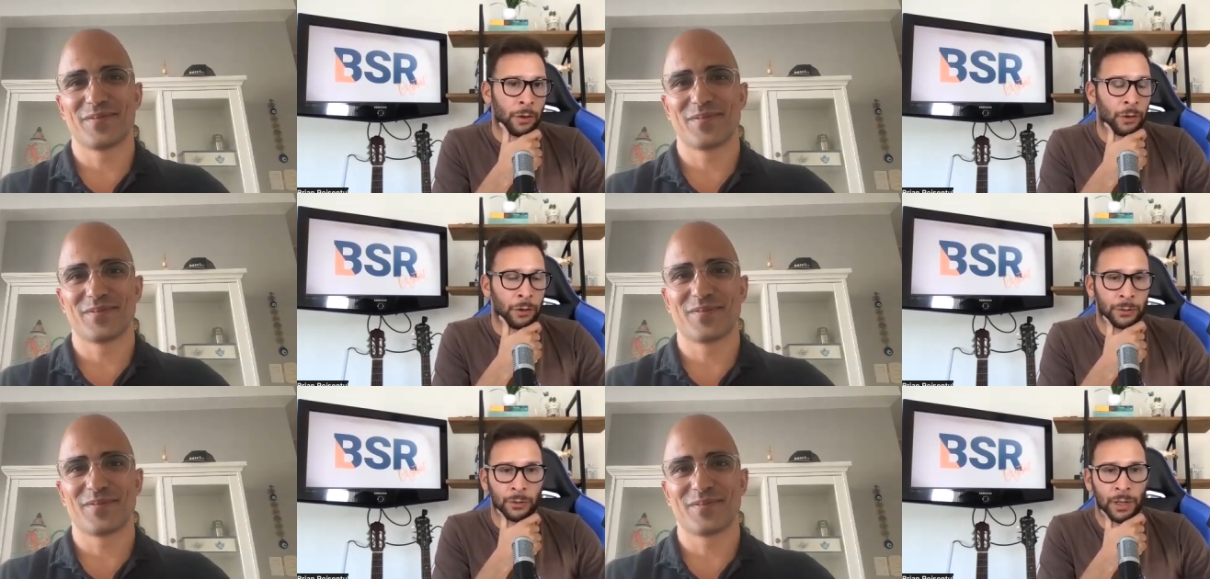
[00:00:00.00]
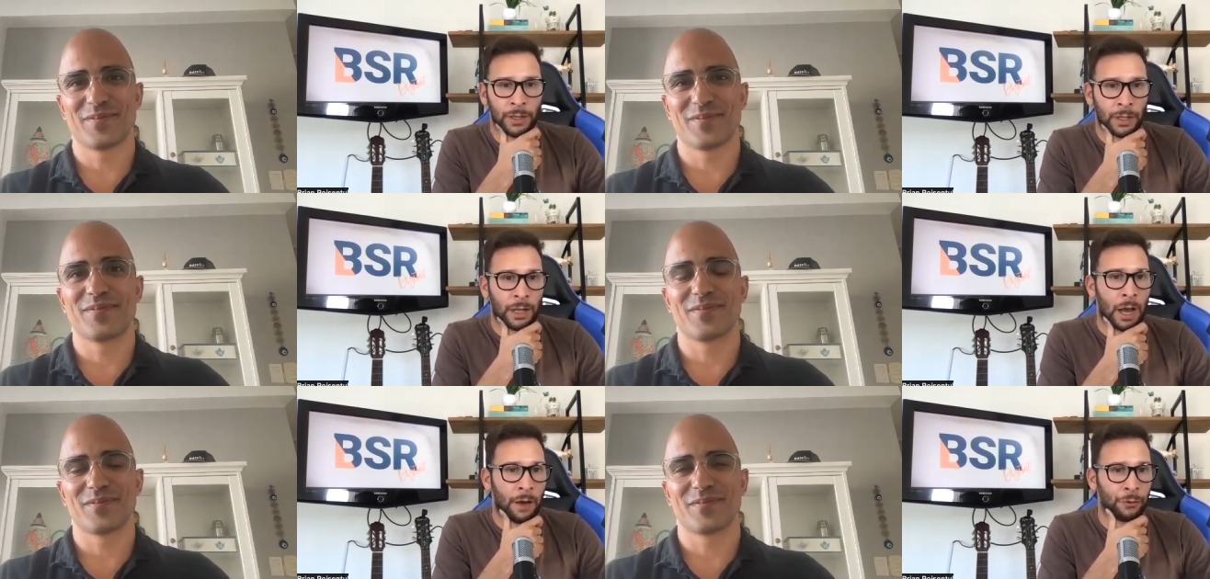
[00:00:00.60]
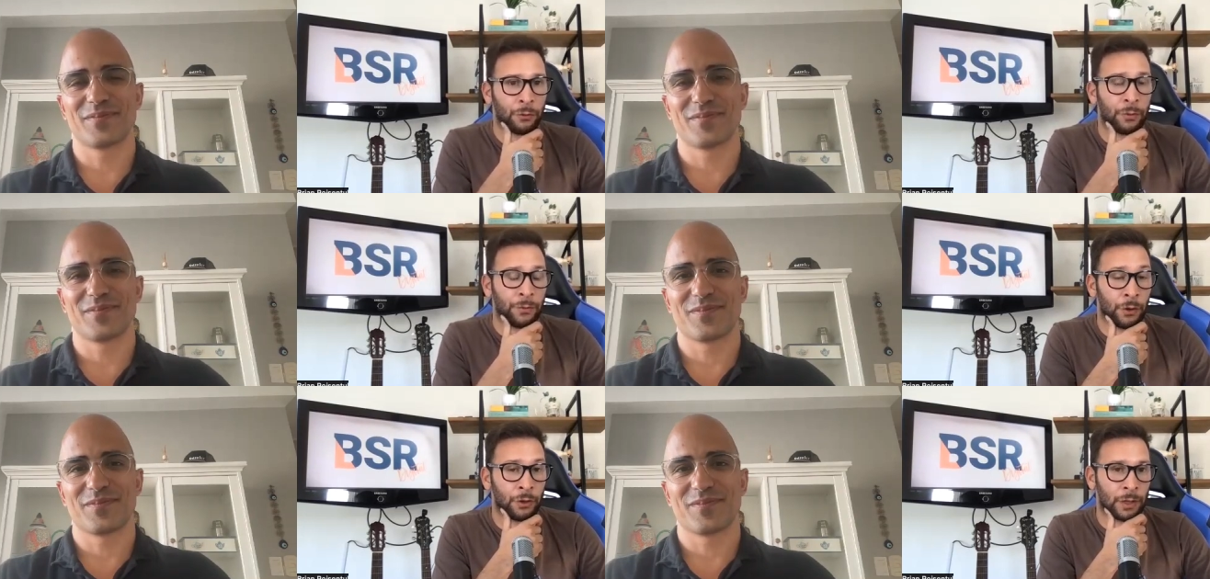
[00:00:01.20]
Speaker 1: I dare to say that half of
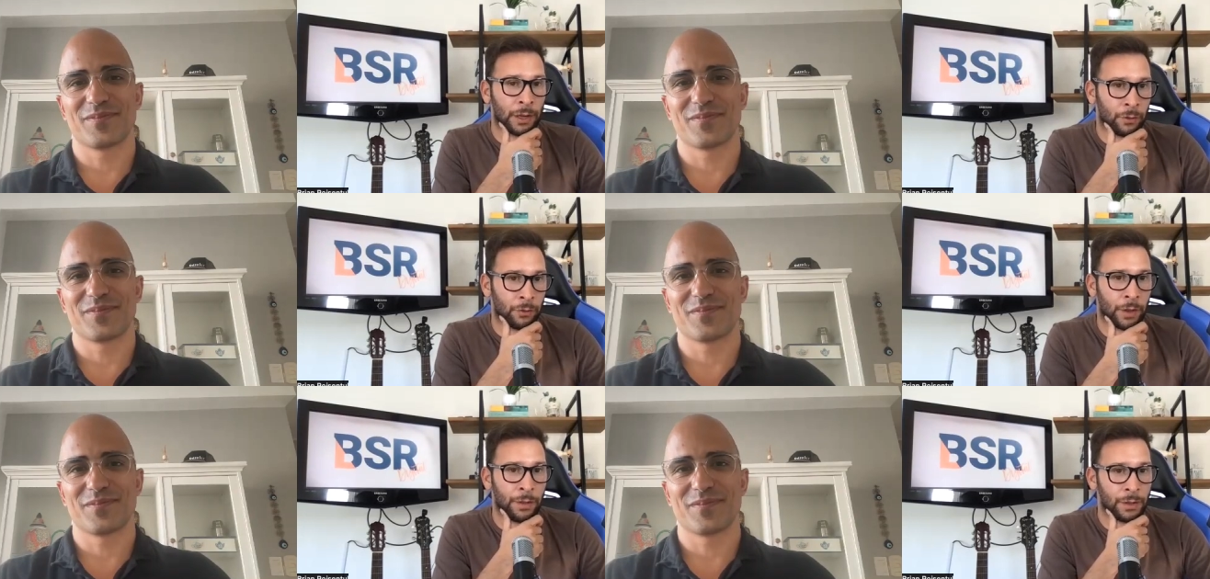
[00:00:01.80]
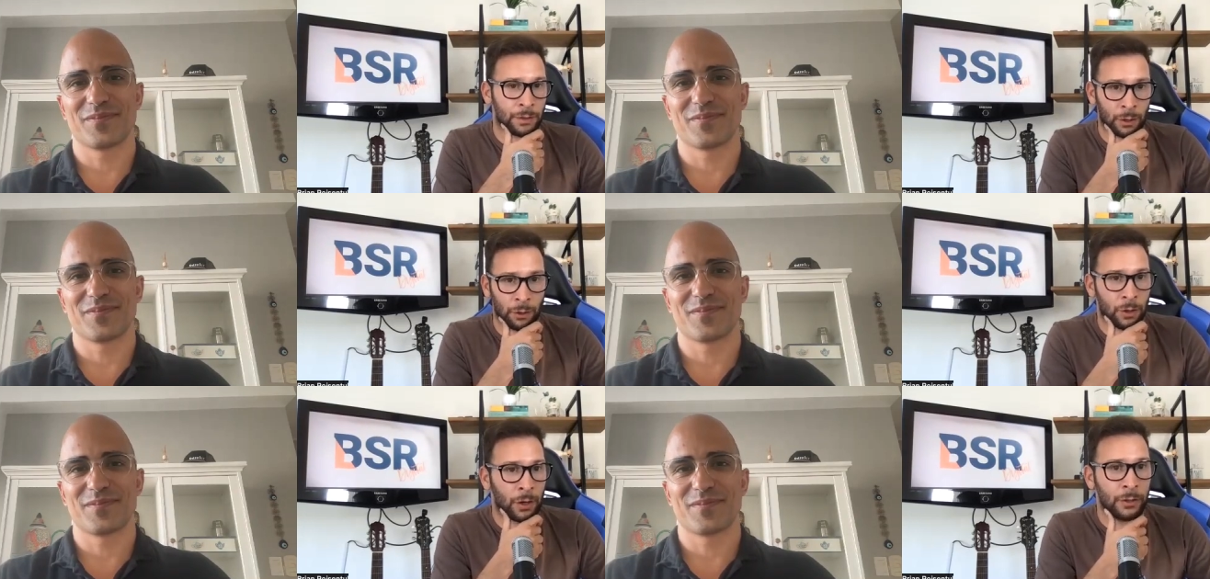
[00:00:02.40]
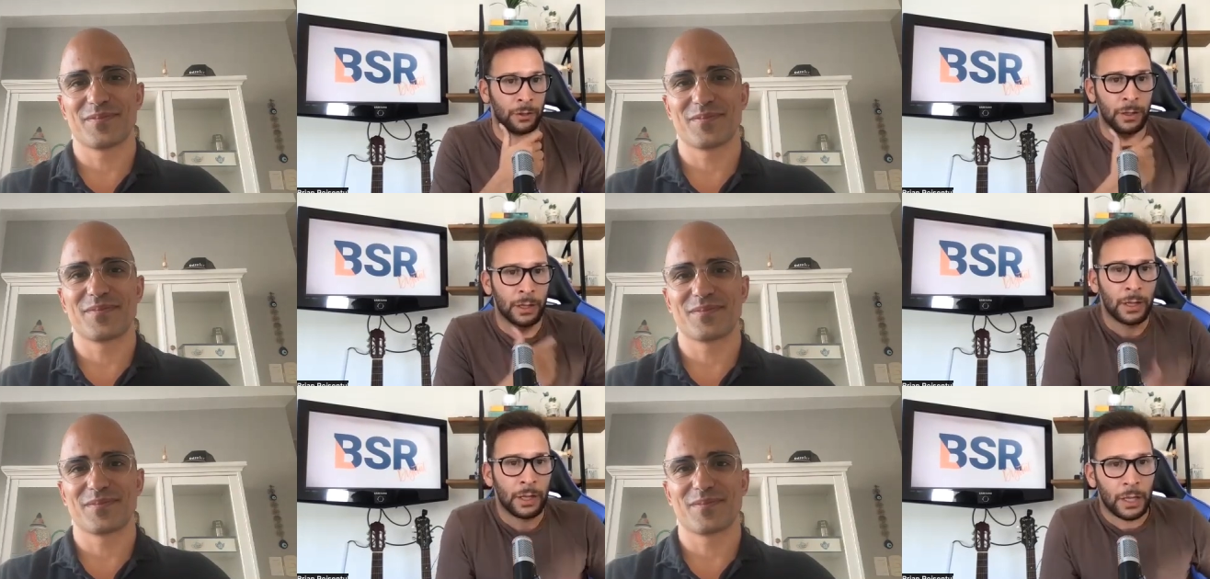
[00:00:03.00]
their sales, and they sell a lot,
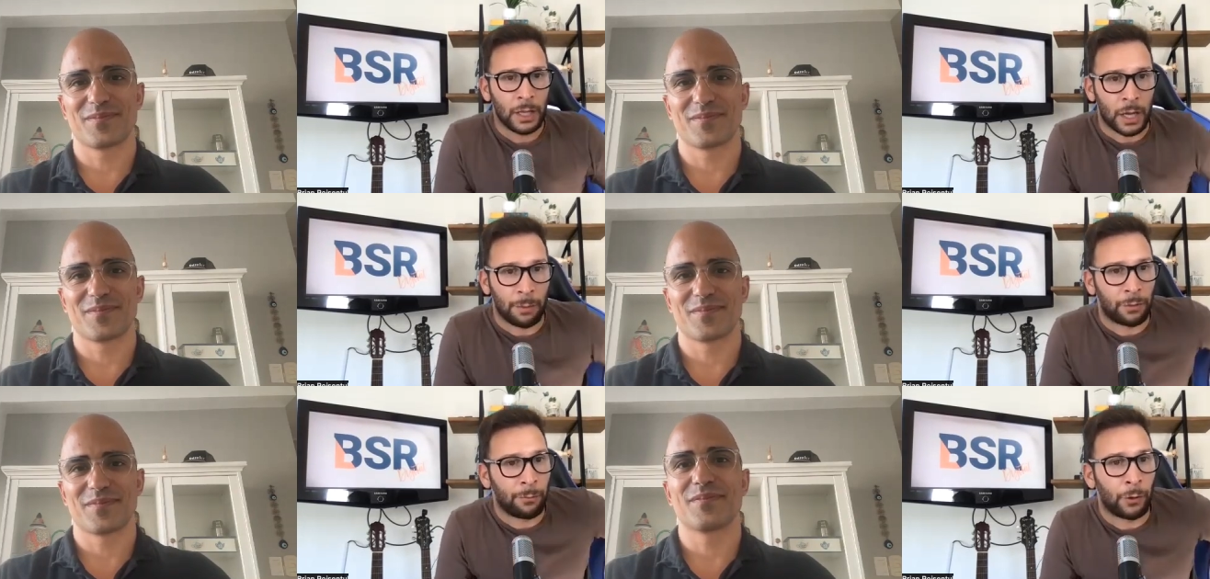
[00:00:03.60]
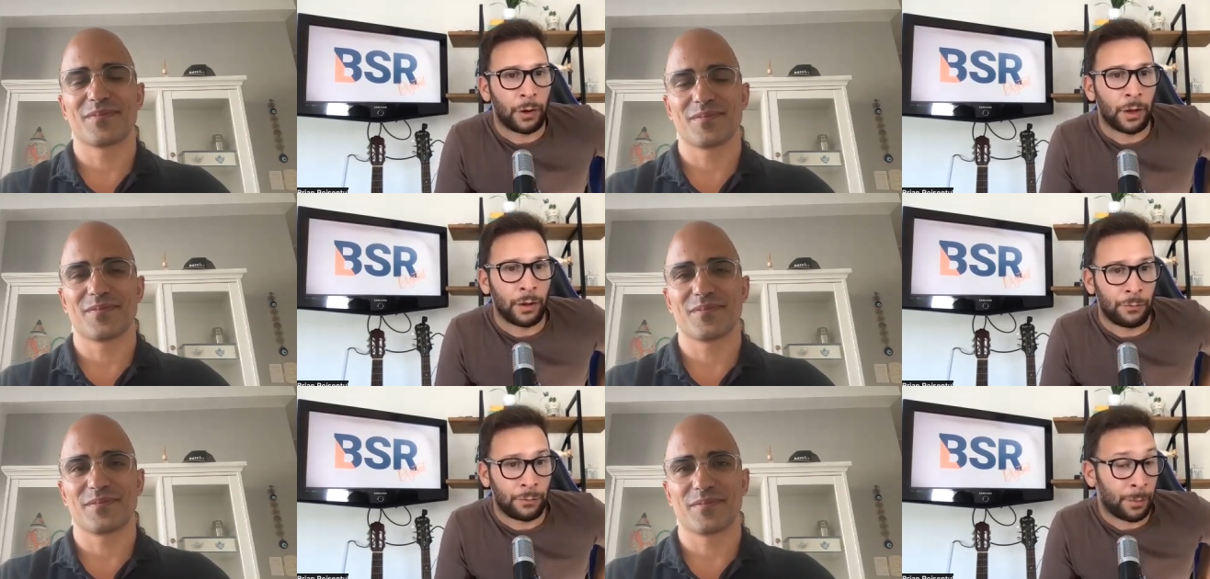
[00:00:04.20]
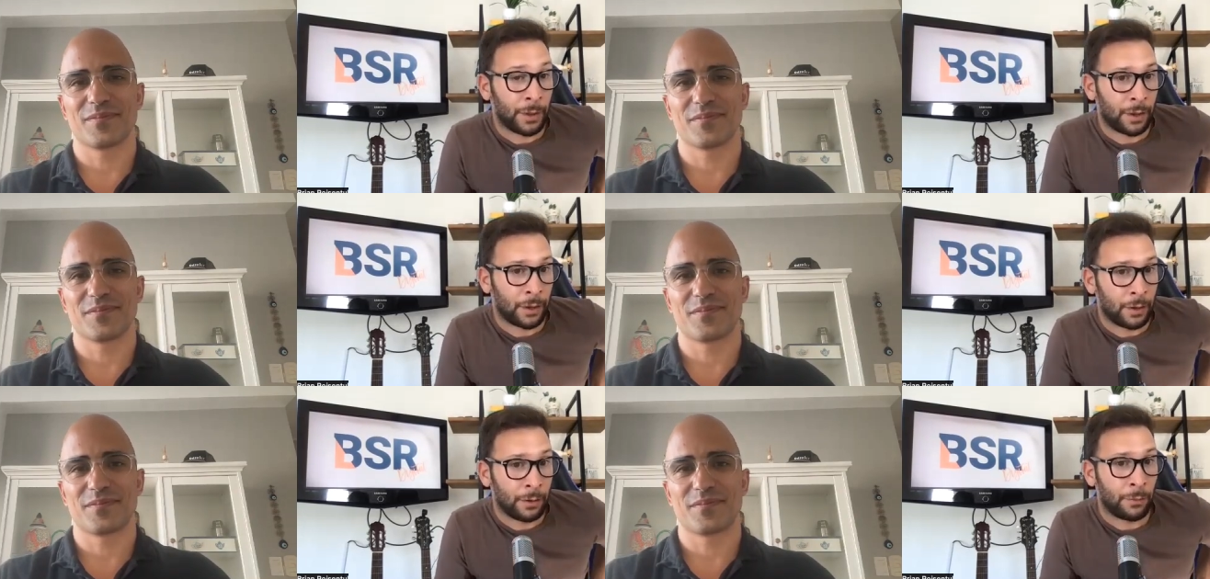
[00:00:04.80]
come from the from
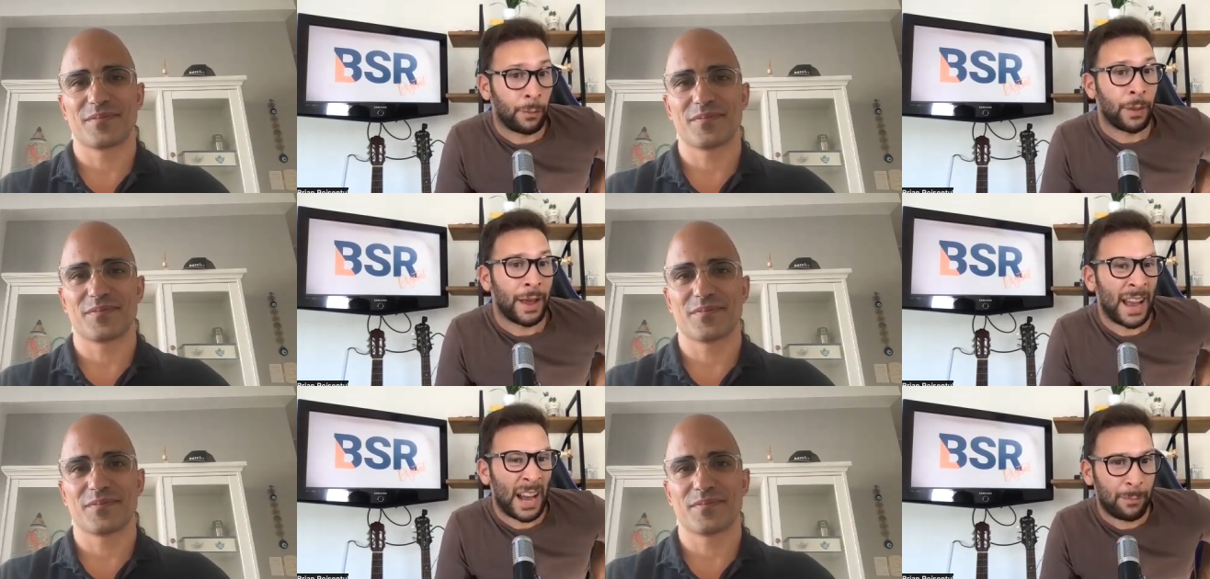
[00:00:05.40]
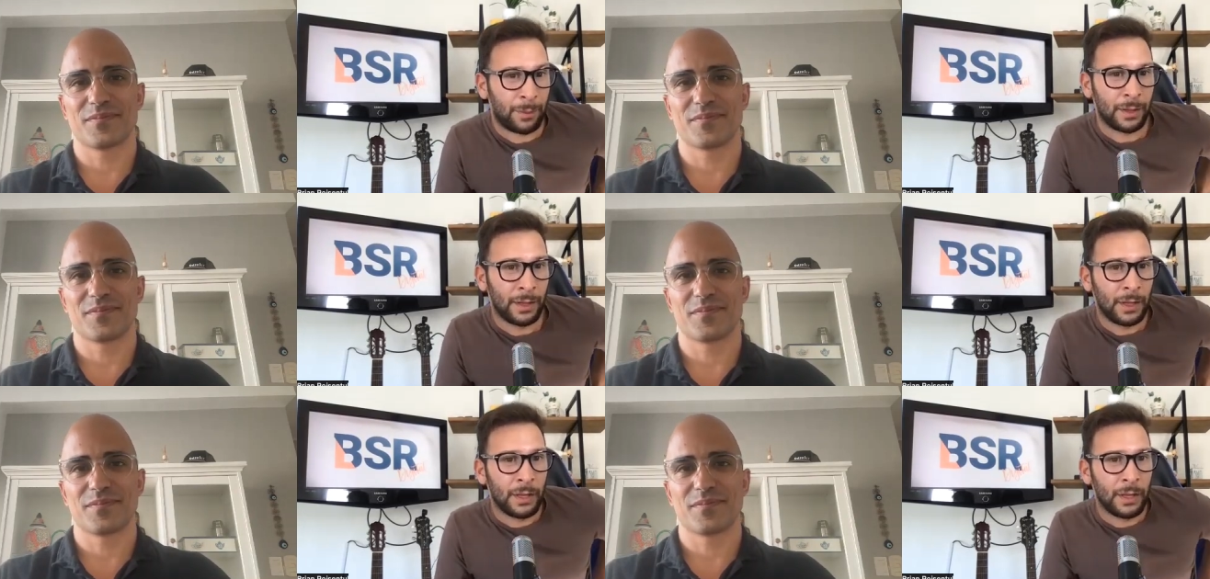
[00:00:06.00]
the from the app.